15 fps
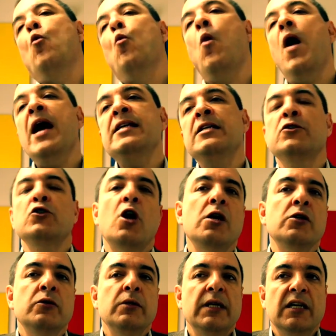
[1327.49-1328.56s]
why is
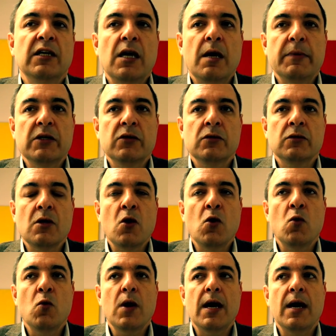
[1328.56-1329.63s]
Austrian economics
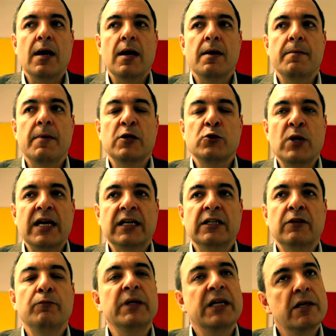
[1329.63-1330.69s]
so
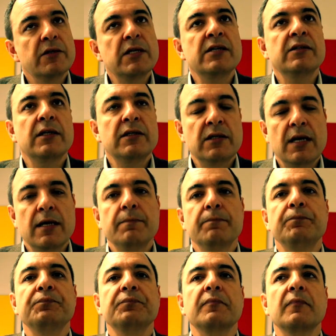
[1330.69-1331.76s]
attractive? Because, as I
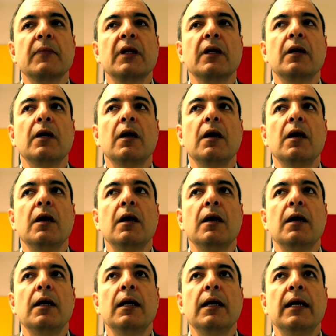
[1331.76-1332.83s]
said,
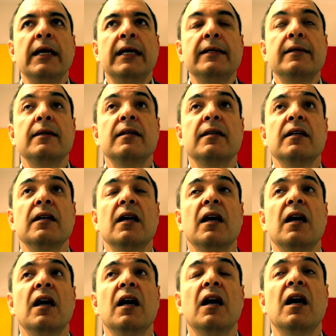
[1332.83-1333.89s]
it
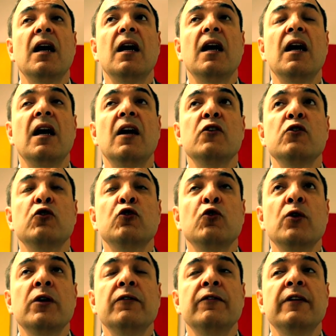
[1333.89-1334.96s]

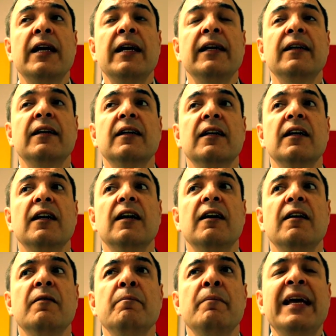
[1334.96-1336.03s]
sort of like
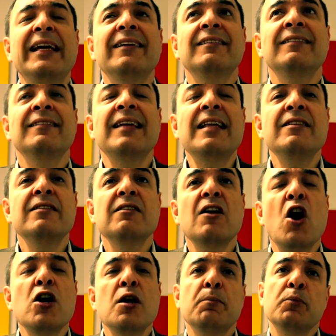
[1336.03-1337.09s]
makes
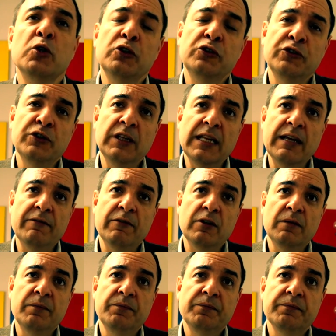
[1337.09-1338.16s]
sense on a personal
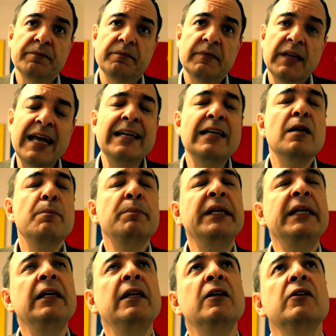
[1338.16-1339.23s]
level. And it
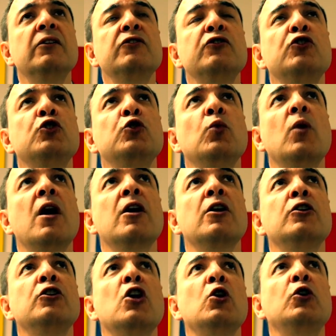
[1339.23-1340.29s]
appeals to
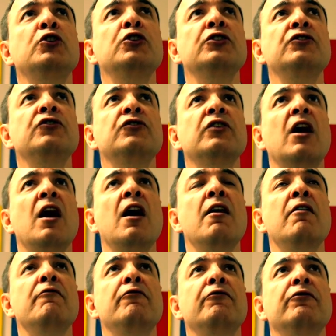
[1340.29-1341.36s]
our notions
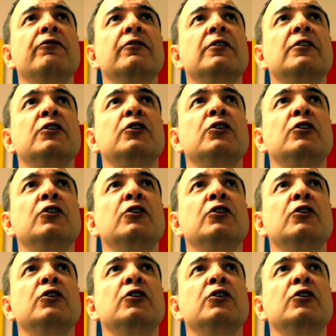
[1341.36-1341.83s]
of,